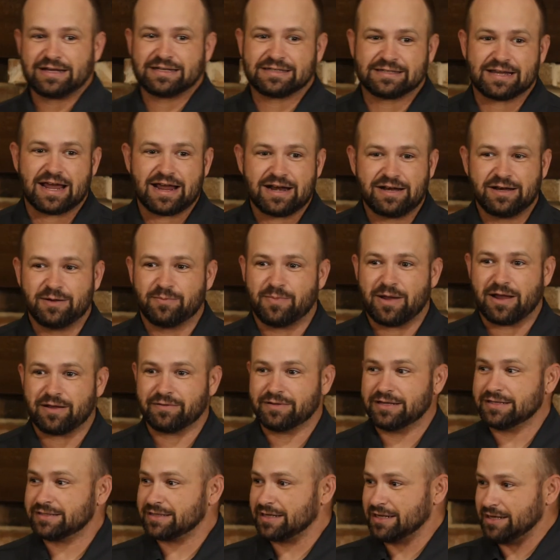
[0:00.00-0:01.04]
excited about
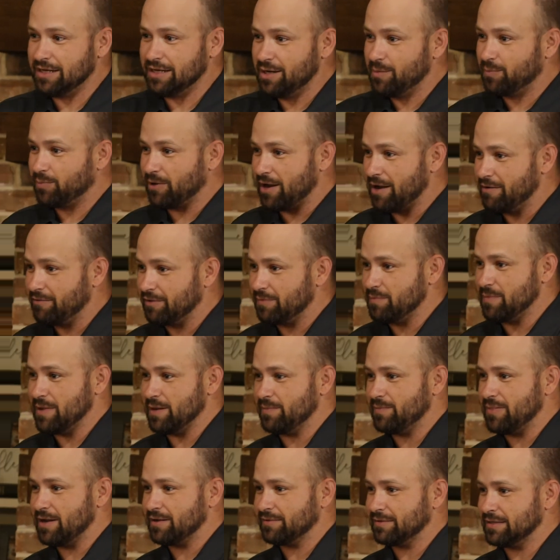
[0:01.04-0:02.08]
this. Can you pray with me
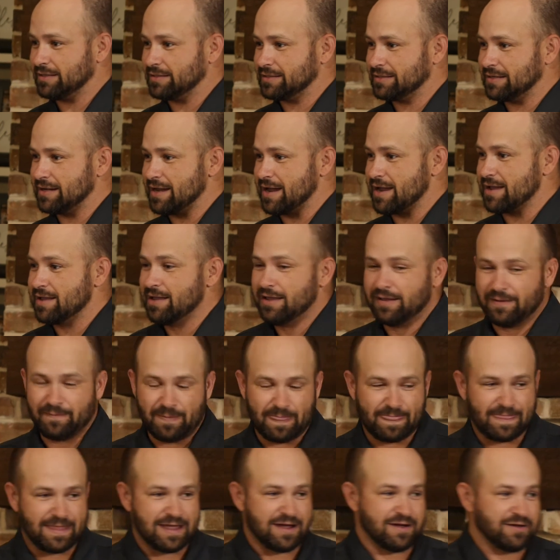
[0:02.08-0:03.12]
about this guy?
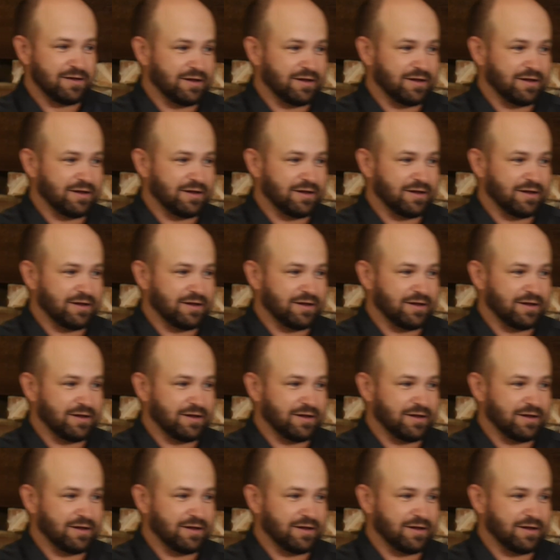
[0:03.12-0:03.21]
Now